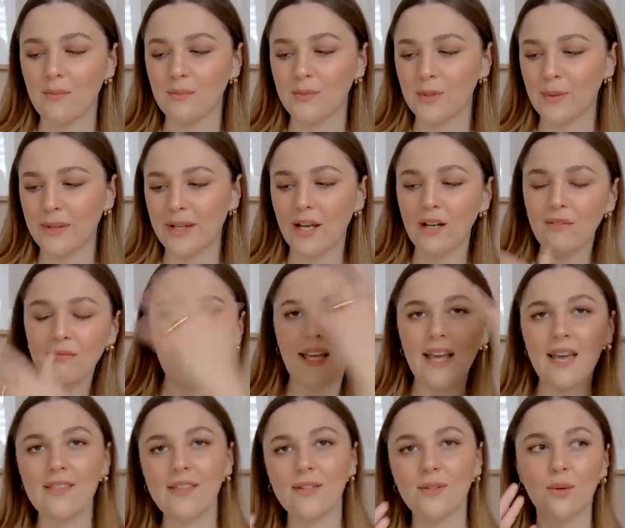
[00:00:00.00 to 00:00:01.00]
So I kind of
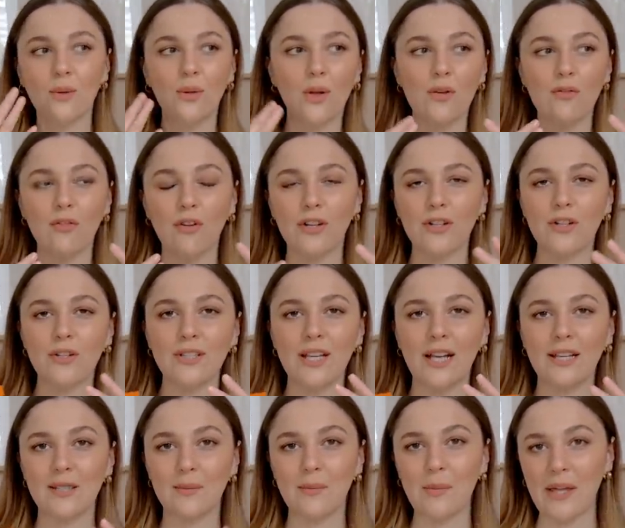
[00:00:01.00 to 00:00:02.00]
layer this all over. I use it
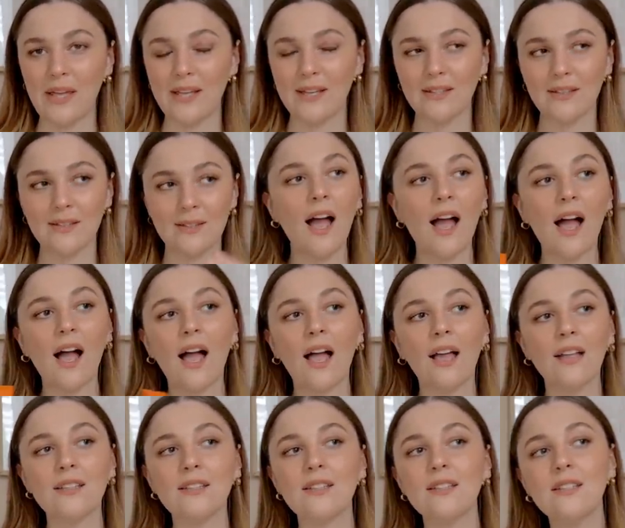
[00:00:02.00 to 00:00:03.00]
as a base.
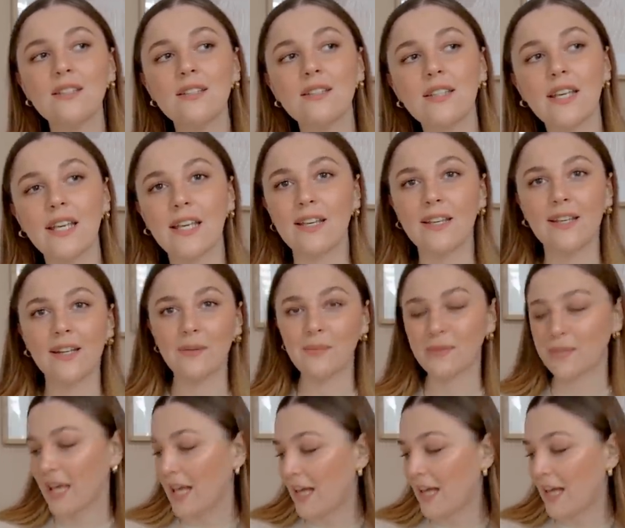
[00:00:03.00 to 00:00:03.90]
And here he comes.